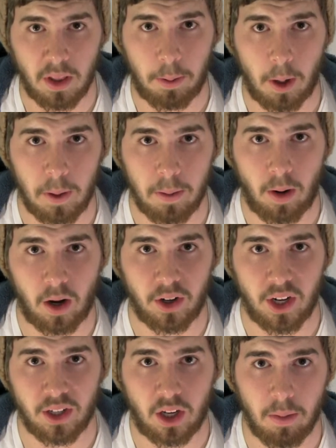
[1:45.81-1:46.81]
But the permanent marker
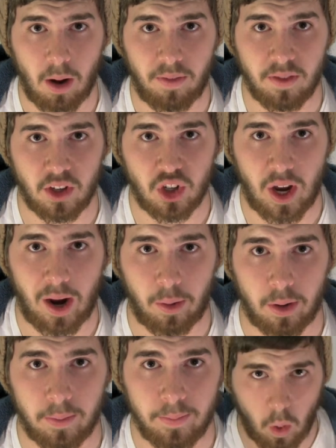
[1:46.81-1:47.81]
didn't come off in the
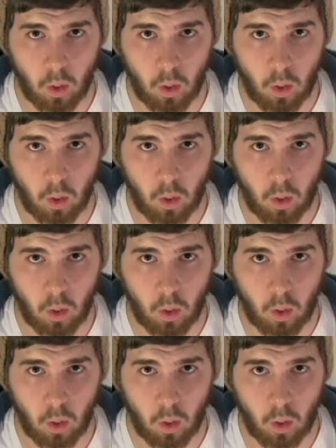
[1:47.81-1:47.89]
shower.